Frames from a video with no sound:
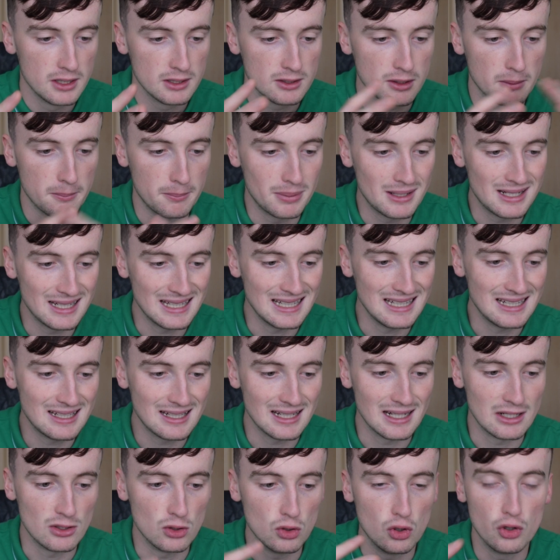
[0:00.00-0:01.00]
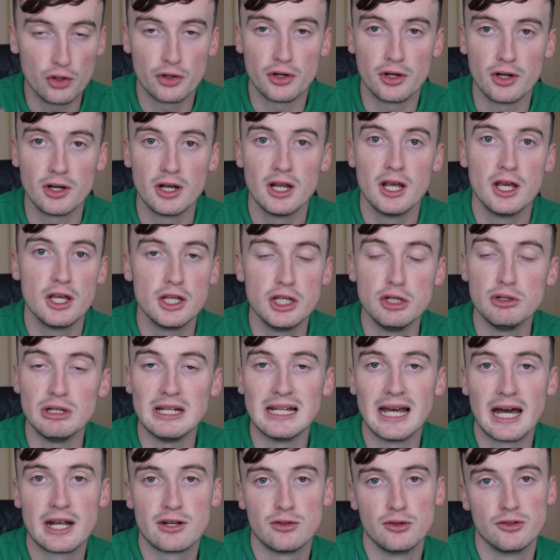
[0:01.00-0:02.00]
complete and utter
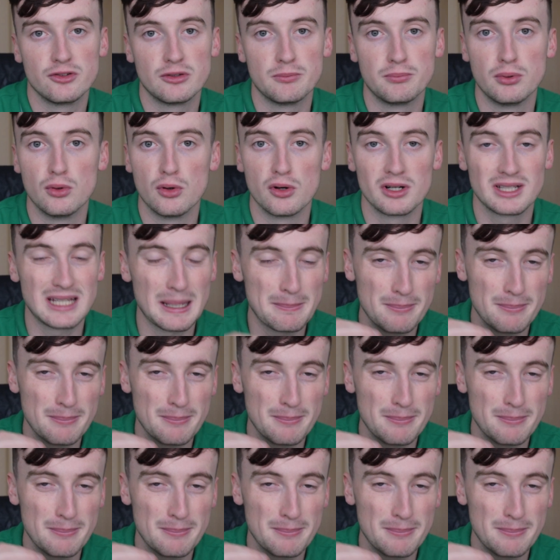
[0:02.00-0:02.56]
unilateral support.